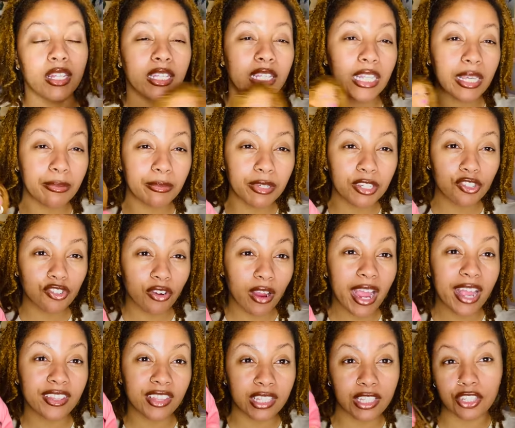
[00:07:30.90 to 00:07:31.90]
Let me
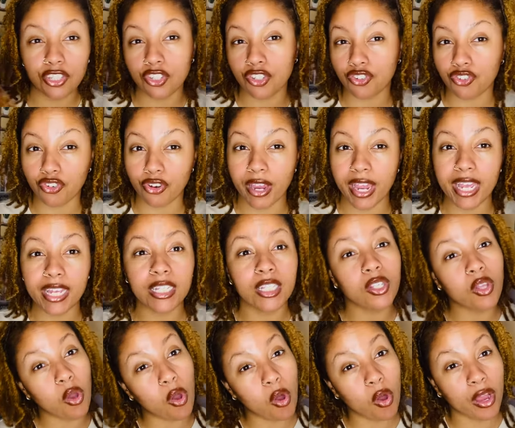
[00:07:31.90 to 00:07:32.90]
try this dress
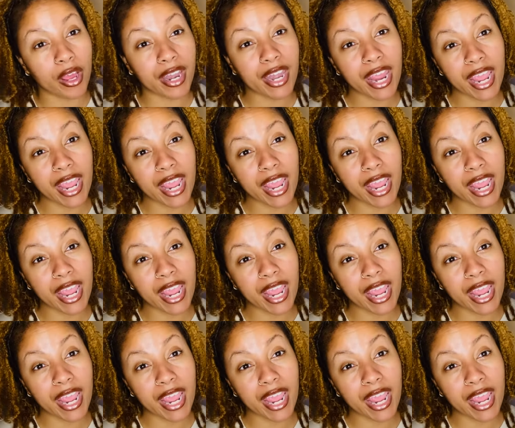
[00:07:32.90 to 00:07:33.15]
on